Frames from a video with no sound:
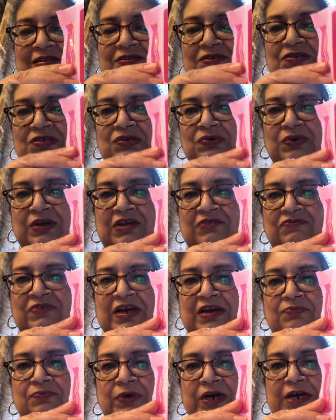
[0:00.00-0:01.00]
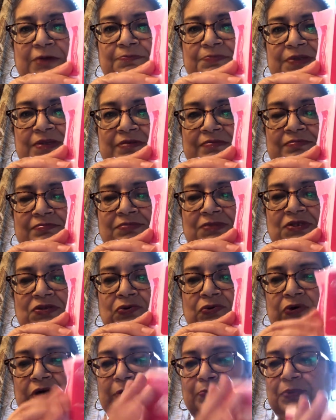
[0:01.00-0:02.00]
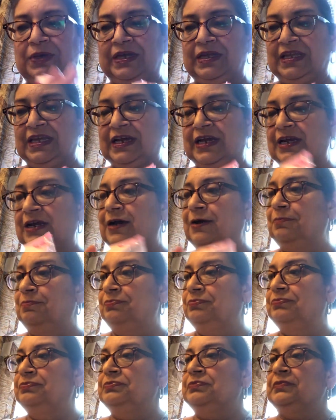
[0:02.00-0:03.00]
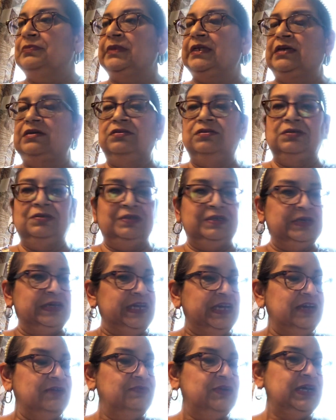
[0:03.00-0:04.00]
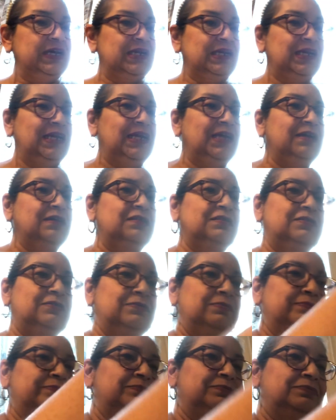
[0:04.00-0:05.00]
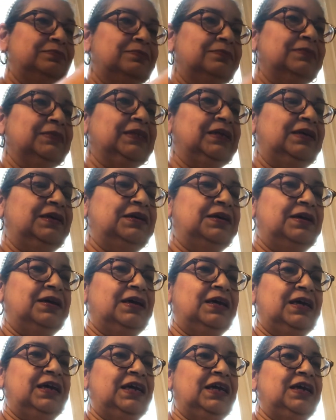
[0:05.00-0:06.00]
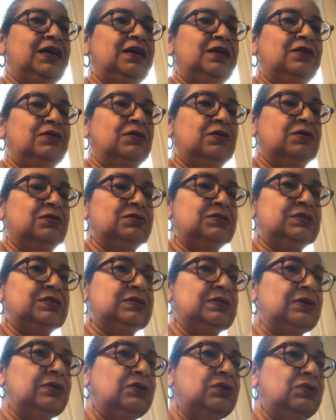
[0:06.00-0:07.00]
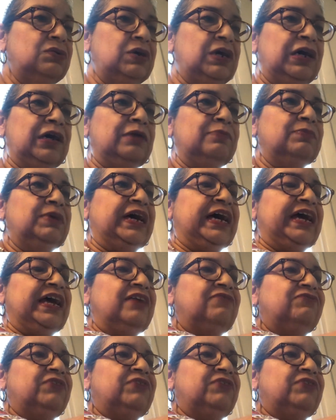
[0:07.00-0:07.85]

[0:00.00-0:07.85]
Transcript: is 25 wipes. So I picked that up to have it on hand. And also, um, I